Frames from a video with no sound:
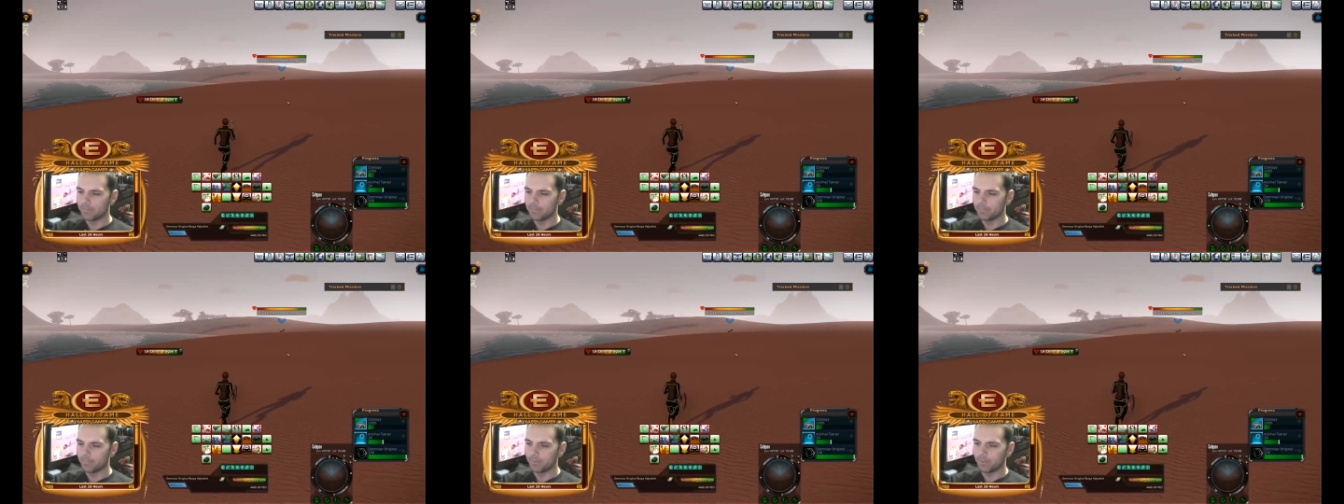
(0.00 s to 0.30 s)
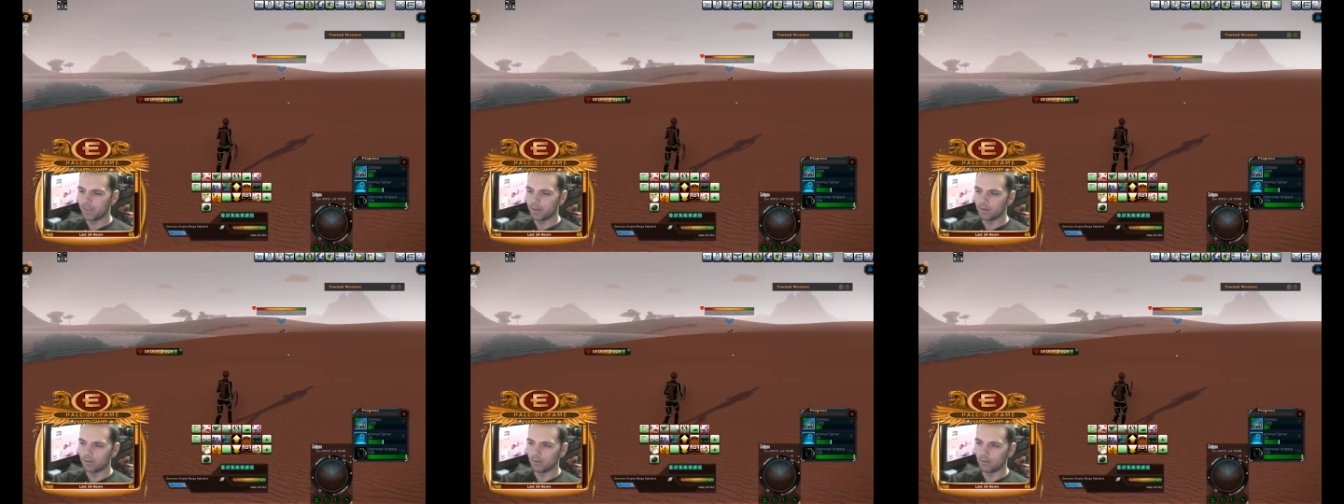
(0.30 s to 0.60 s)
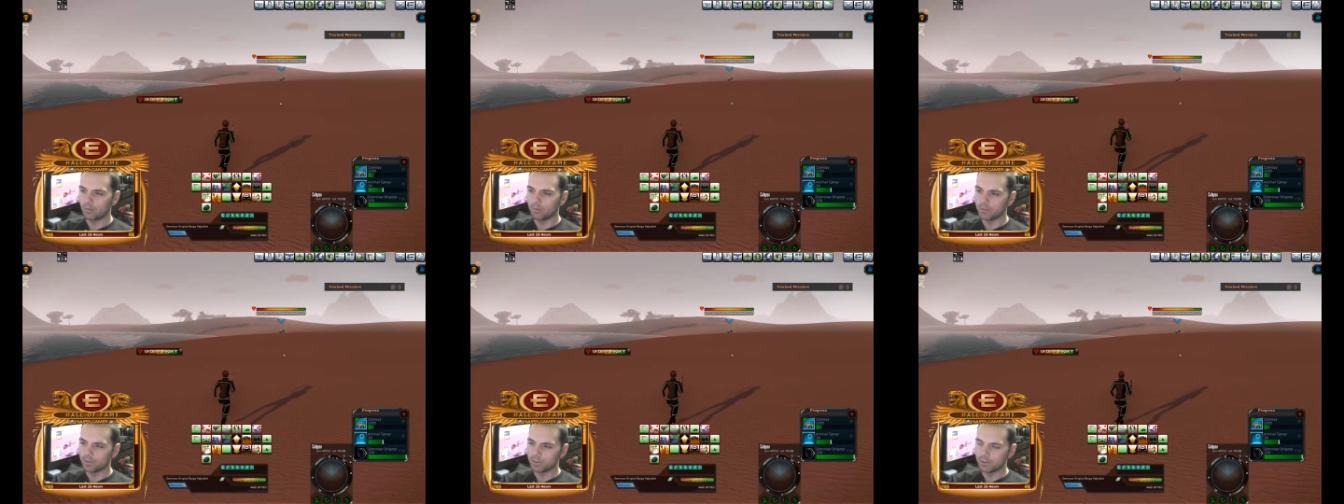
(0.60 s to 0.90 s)
That
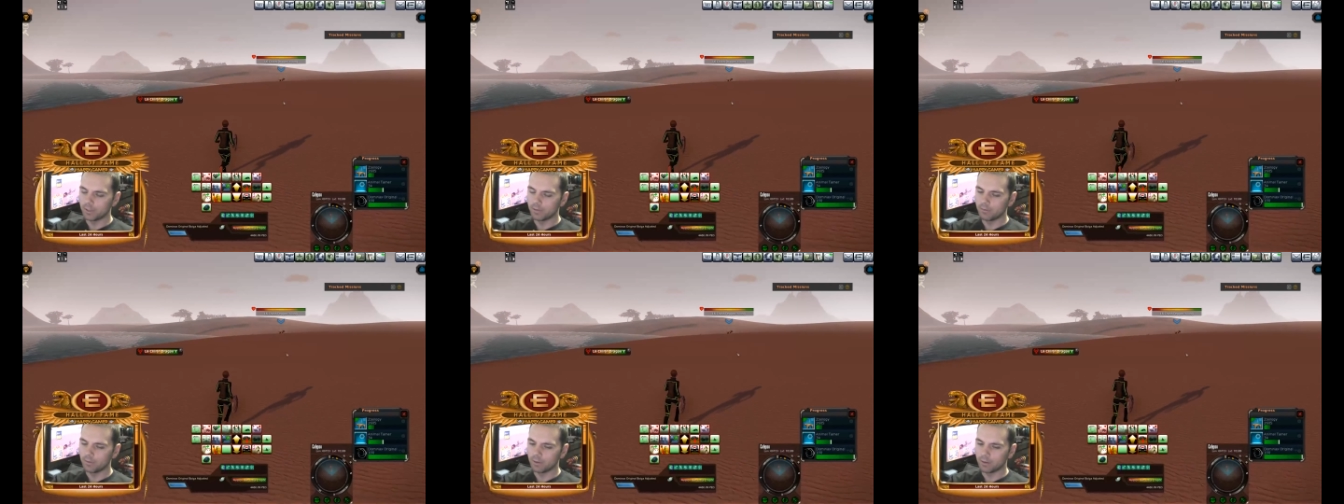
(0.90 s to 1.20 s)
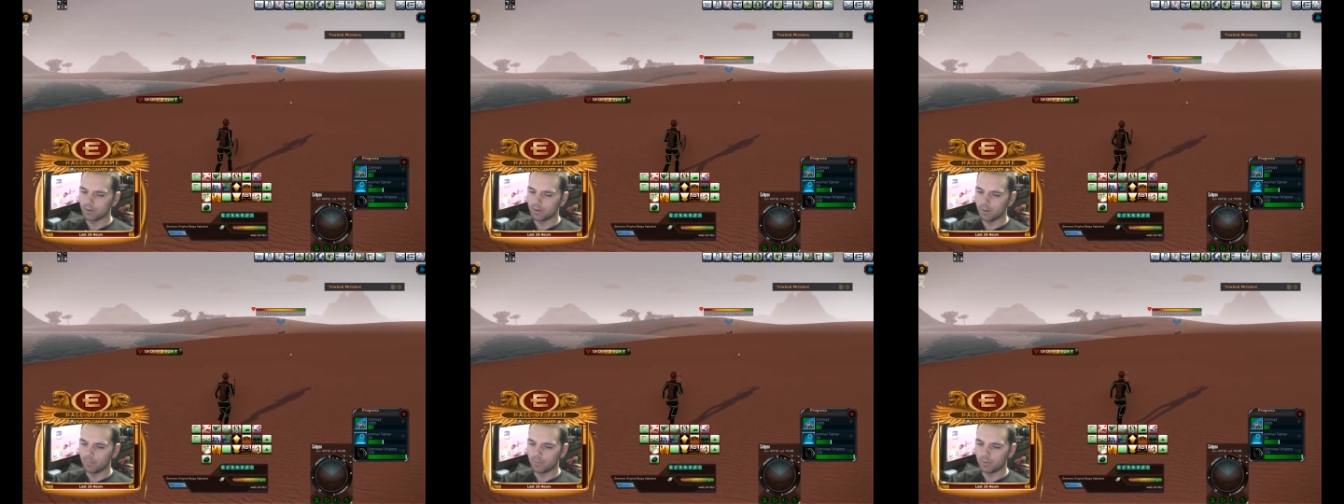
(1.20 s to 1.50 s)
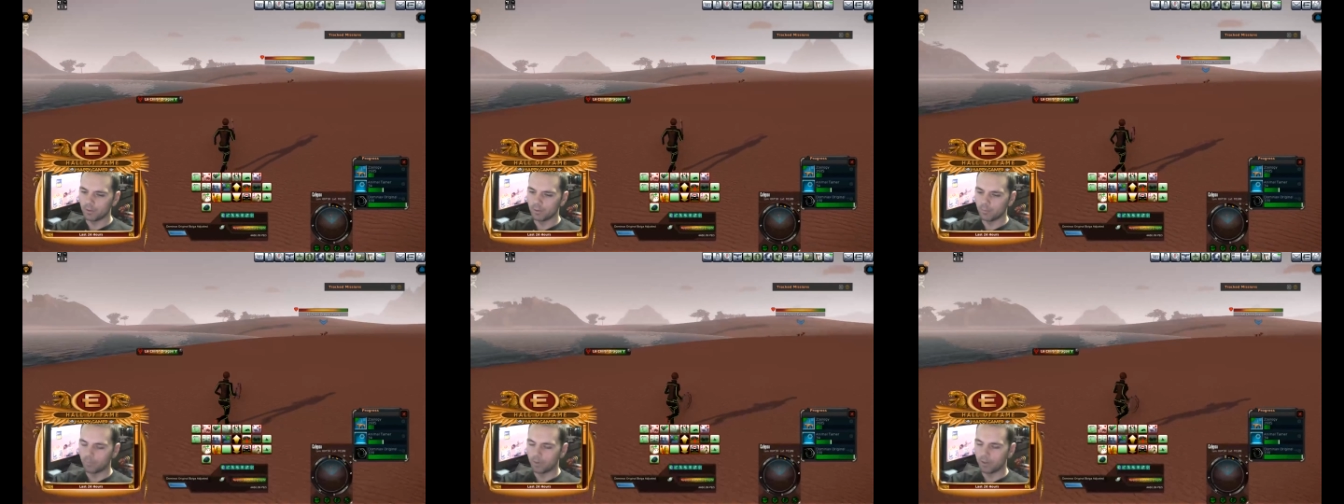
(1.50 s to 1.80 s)
alone is saving a crap
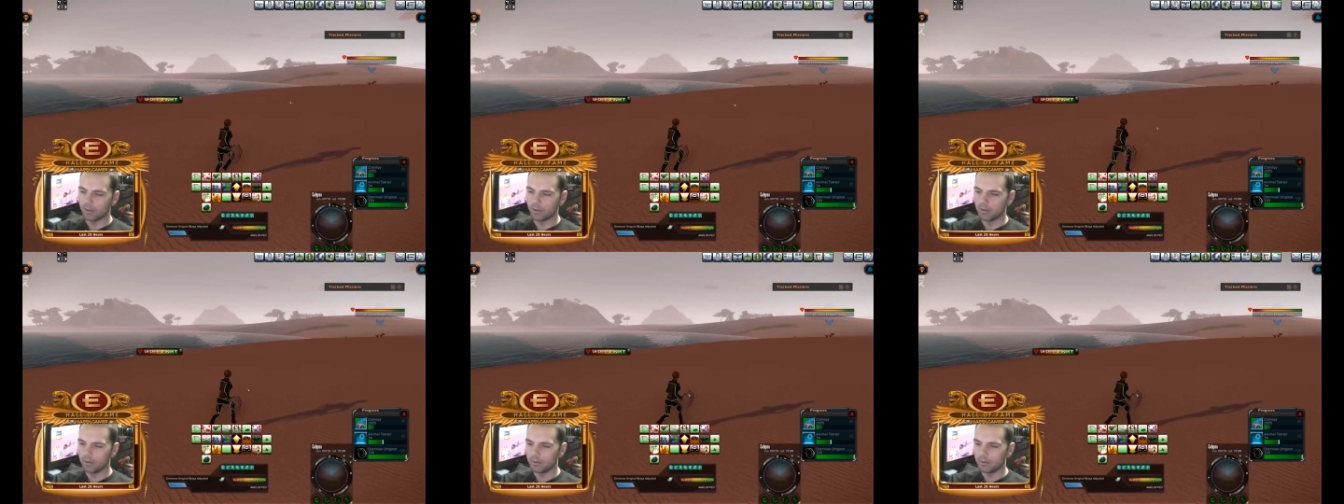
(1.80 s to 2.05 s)
ton of ped.